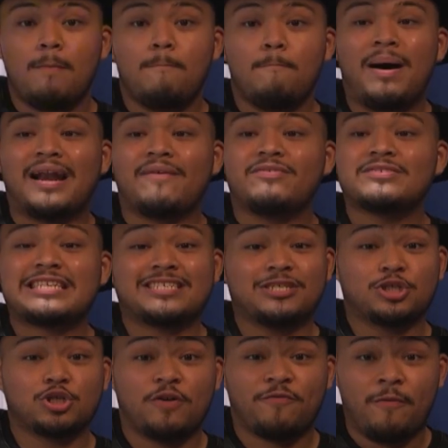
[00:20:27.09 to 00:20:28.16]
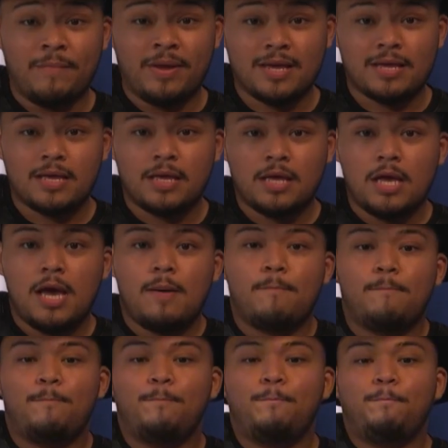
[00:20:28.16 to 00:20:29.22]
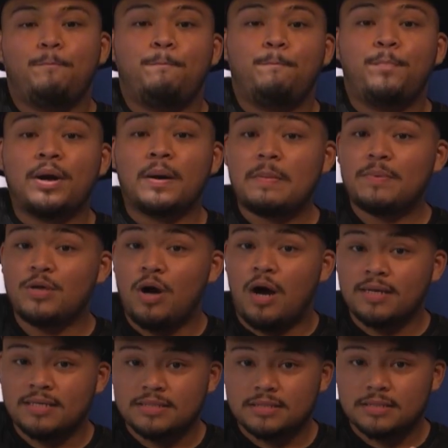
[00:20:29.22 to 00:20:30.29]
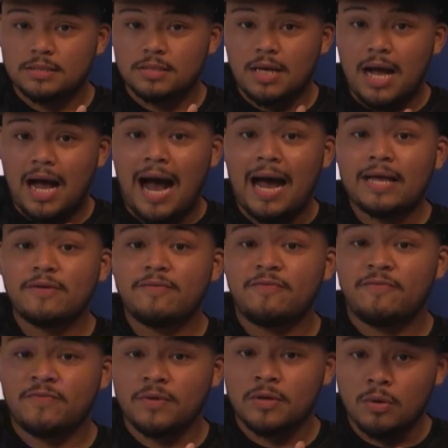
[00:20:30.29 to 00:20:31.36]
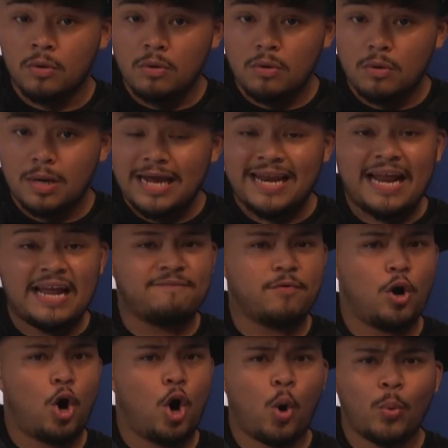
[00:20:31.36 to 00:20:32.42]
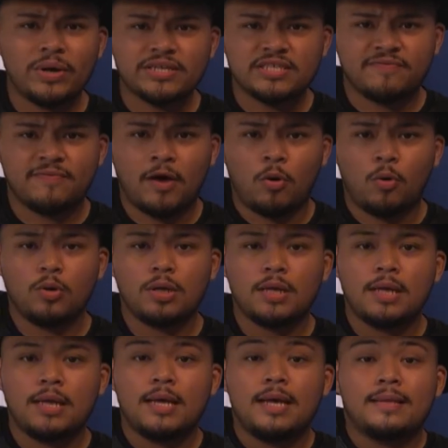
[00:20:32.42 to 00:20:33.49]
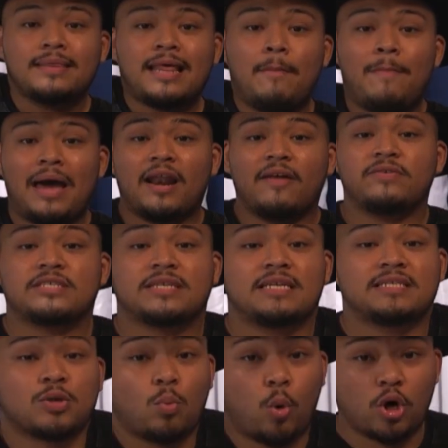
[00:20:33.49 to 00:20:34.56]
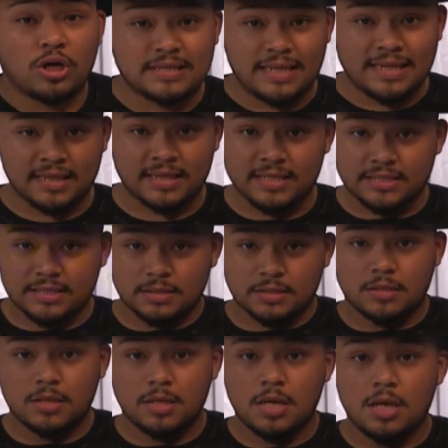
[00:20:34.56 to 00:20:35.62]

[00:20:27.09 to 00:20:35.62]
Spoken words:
Manifestation is good for me. But I'm gonna be honest, I feel and I've always felt that manifestation works like this.